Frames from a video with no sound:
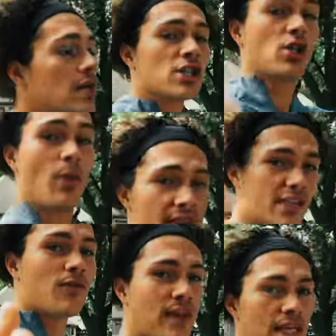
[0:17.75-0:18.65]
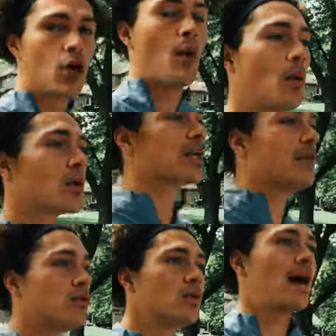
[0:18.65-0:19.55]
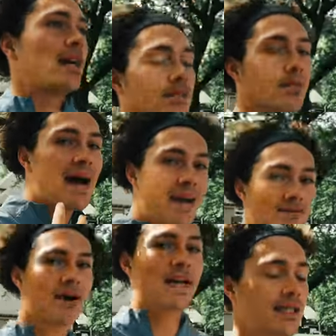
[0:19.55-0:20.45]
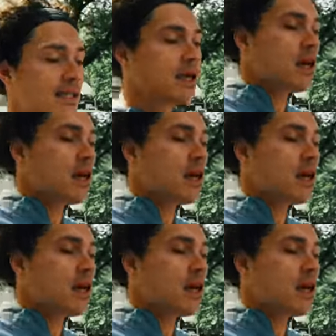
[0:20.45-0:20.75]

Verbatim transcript: So in this video, I wanna give you guys my advice